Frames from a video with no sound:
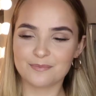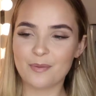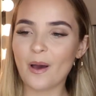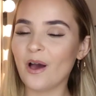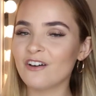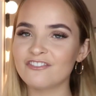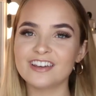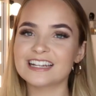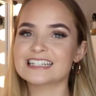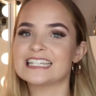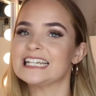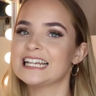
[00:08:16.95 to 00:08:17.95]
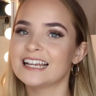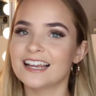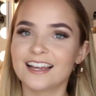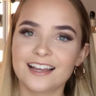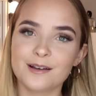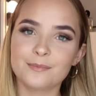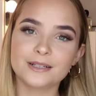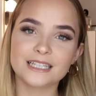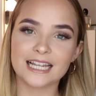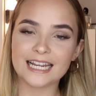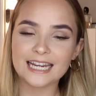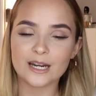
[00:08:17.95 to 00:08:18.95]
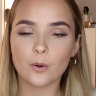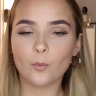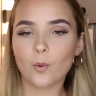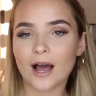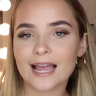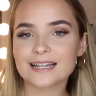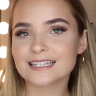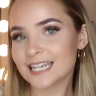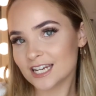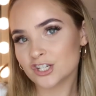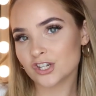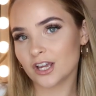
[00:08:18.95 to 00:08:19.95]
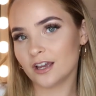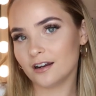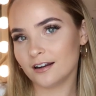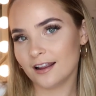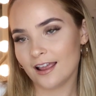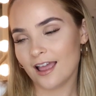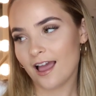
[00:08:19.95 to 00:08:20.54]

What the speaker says: the perfect plain white t-shirt.